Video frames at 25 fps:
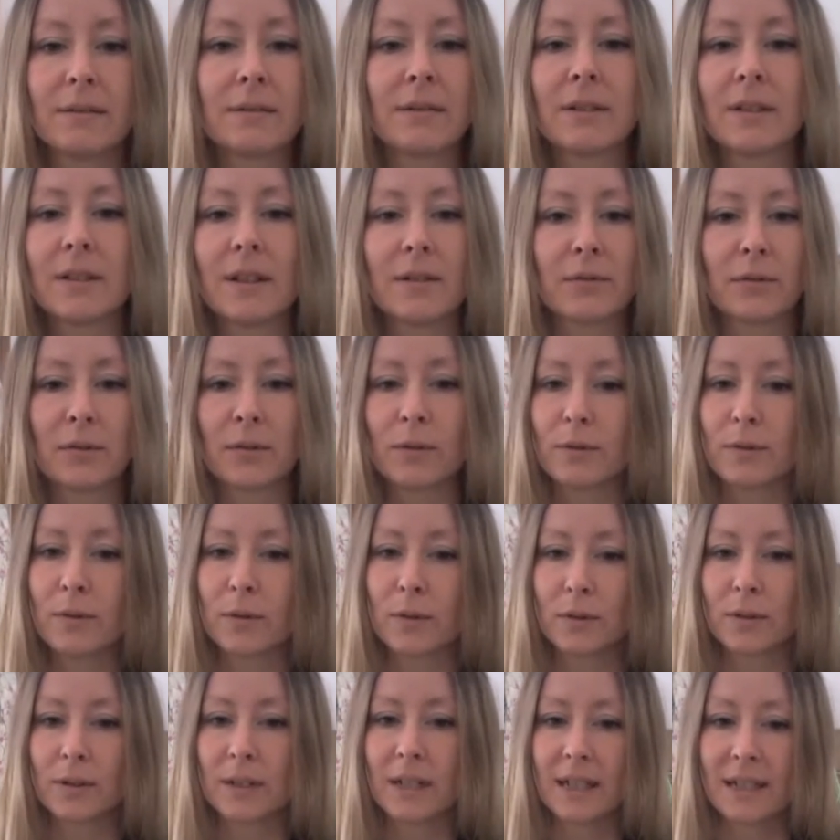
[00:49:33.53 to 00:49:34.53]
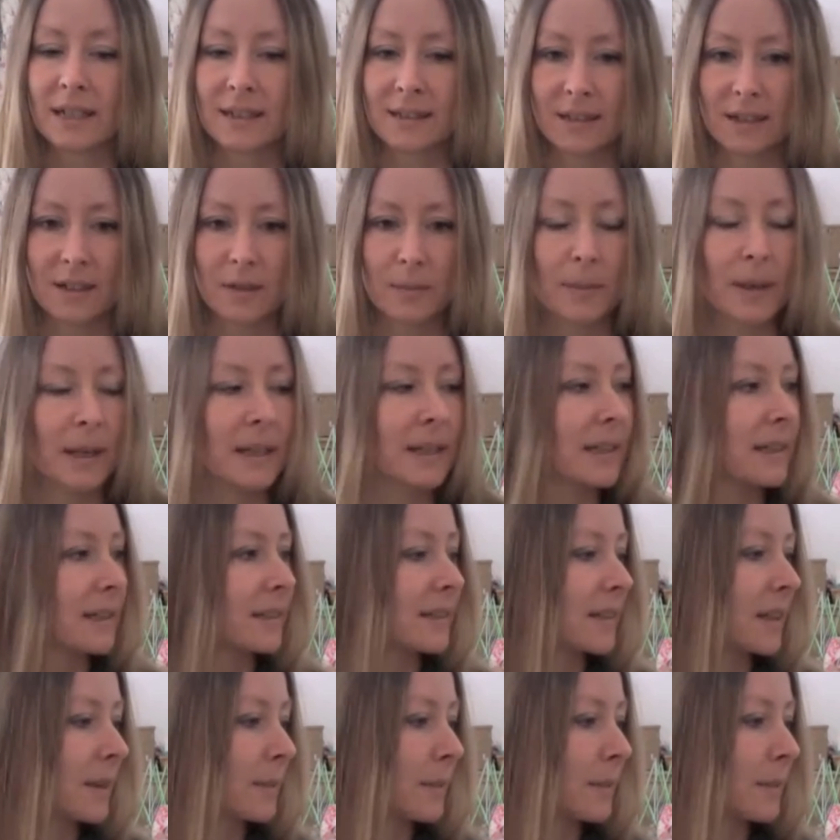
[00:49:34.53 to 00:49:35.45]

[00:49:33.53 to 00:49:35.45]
several full king-size blankets, I